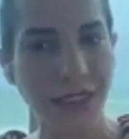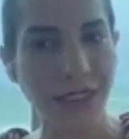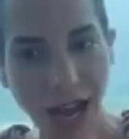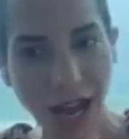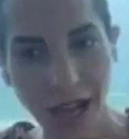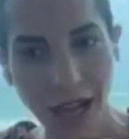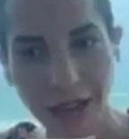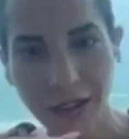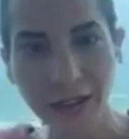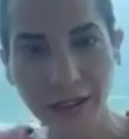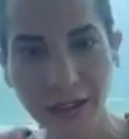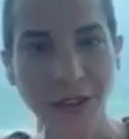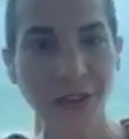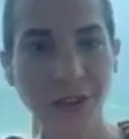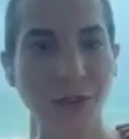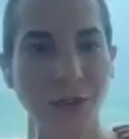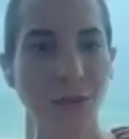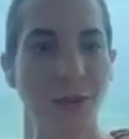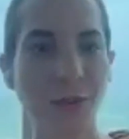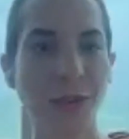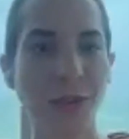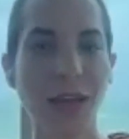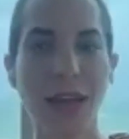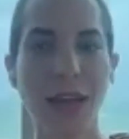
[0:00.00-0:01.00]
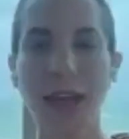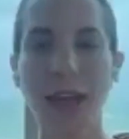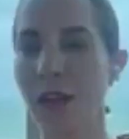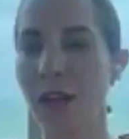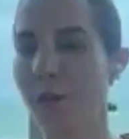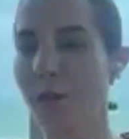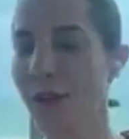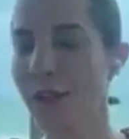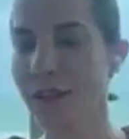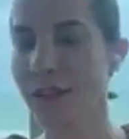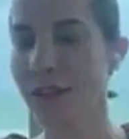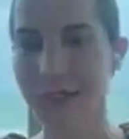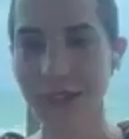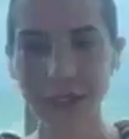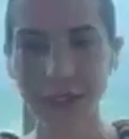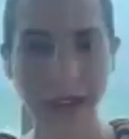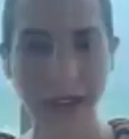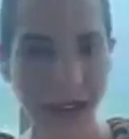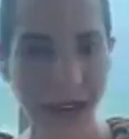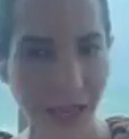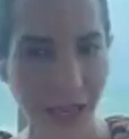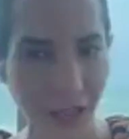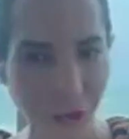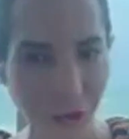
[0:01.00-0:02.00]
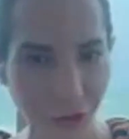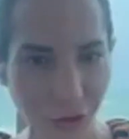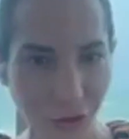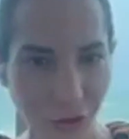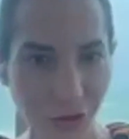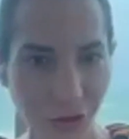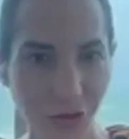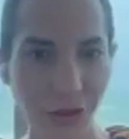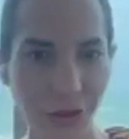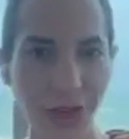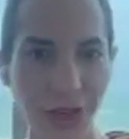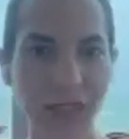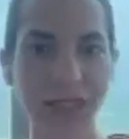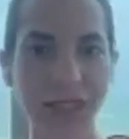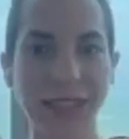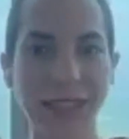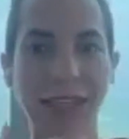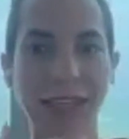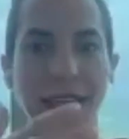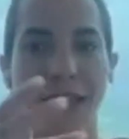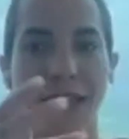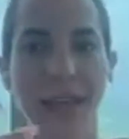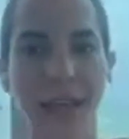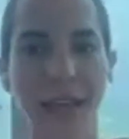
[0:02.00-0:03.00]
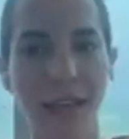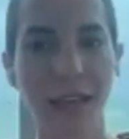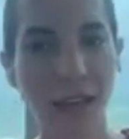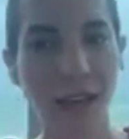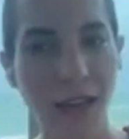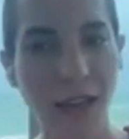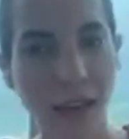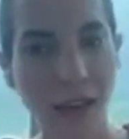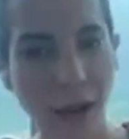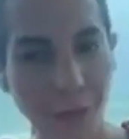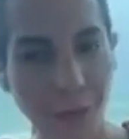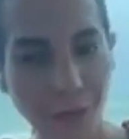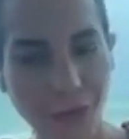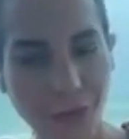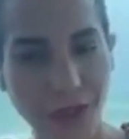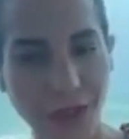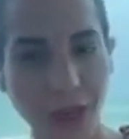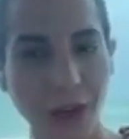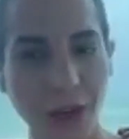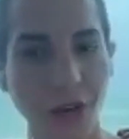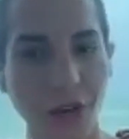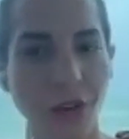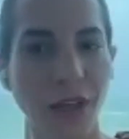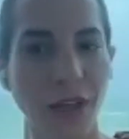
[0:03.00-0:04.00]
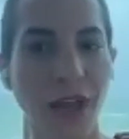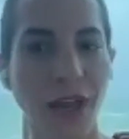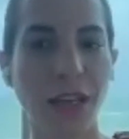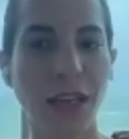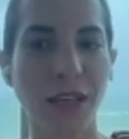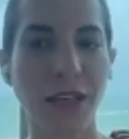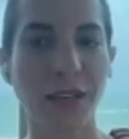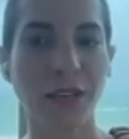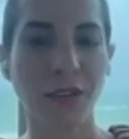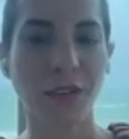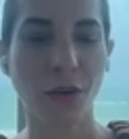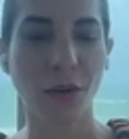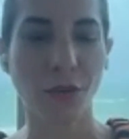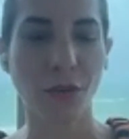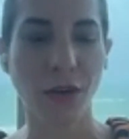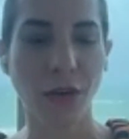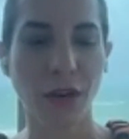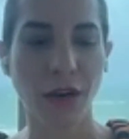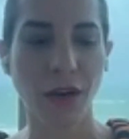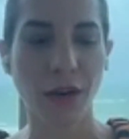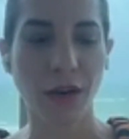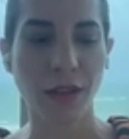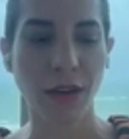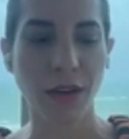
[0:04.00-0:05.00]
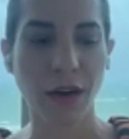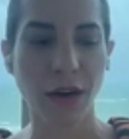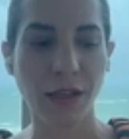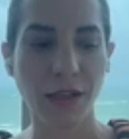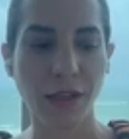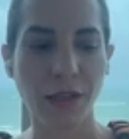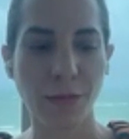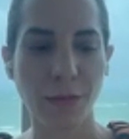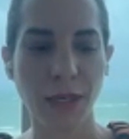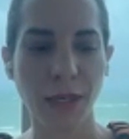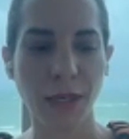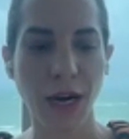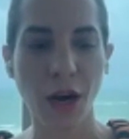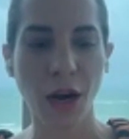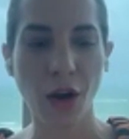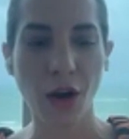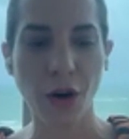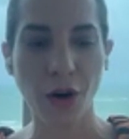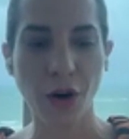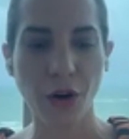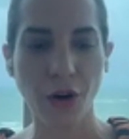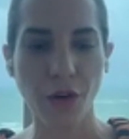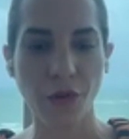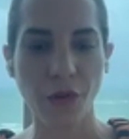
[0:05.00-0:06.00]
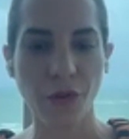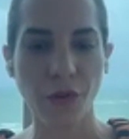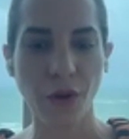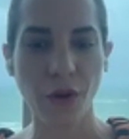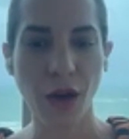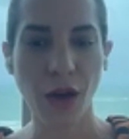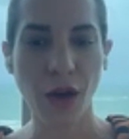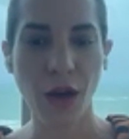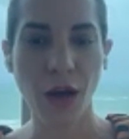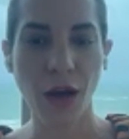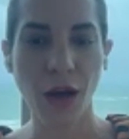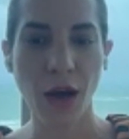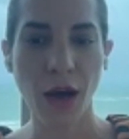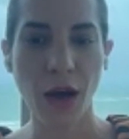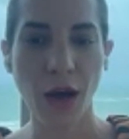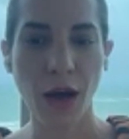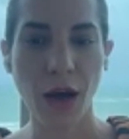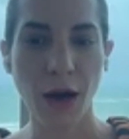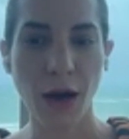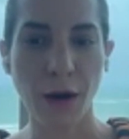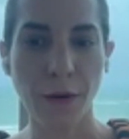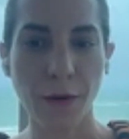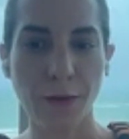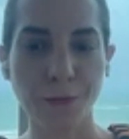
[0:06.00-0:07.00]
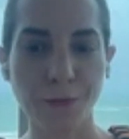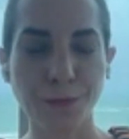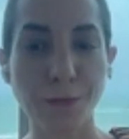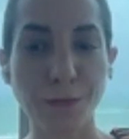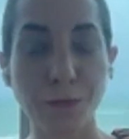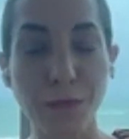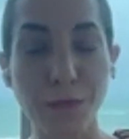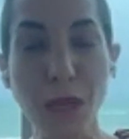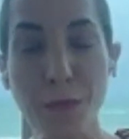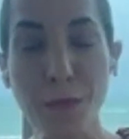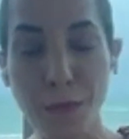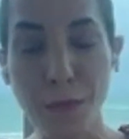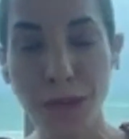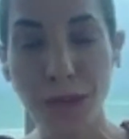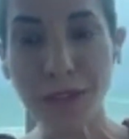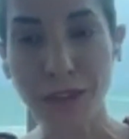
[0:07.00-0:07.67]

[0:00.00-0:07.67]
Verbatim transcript: dance to the elements in nature and taking psychedelics. So there, there has been a lot of um, my